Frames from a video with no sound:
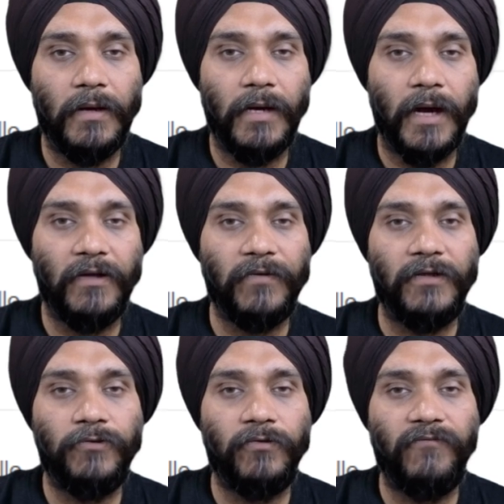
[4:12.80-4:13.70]
If I
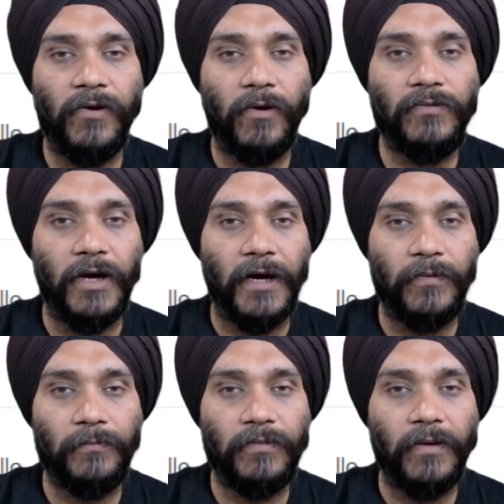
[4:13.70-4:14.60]
choose Windows
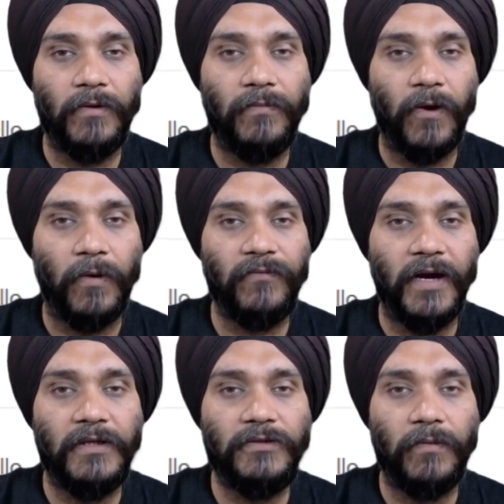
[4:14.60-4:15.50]
Hello, the prompt
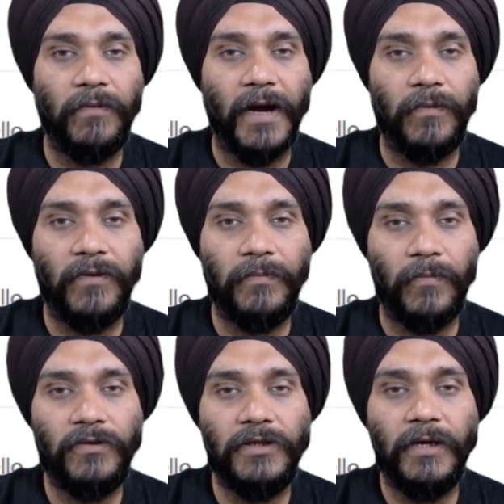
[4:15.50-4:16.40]
reads, My
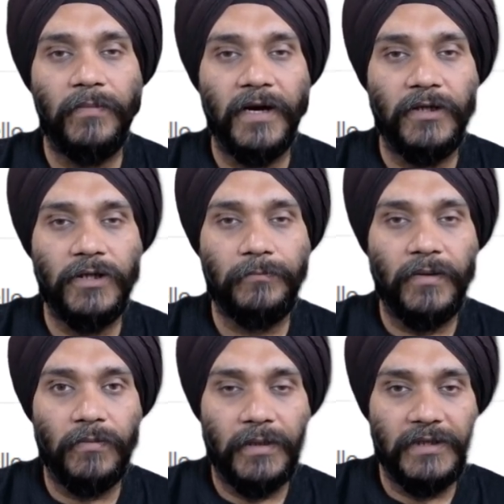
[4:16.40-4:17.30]
motherboard's TPM chip
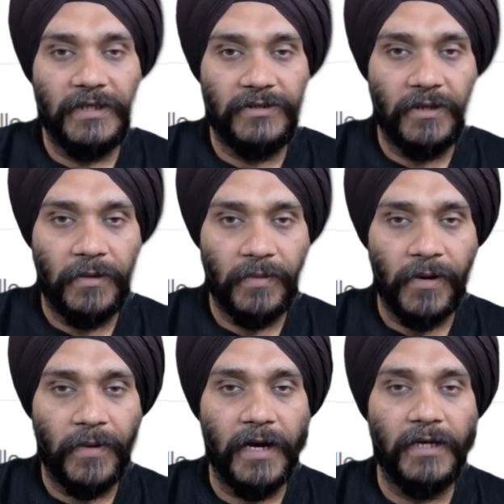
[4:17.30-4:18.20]
matches the AAGUID
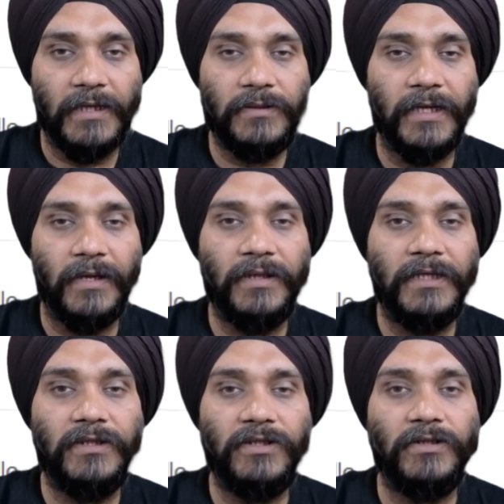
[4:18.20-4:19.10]
whitelist and the
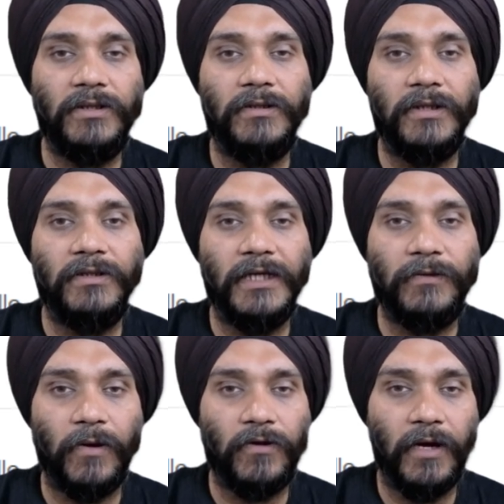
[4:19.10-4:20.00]
registration succeeds
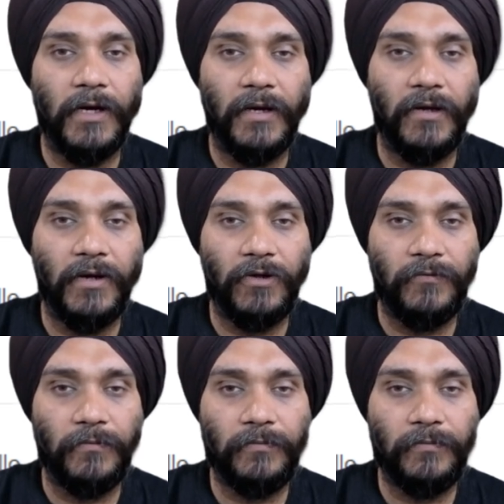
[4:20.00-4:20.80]
perfectly. Beautiful.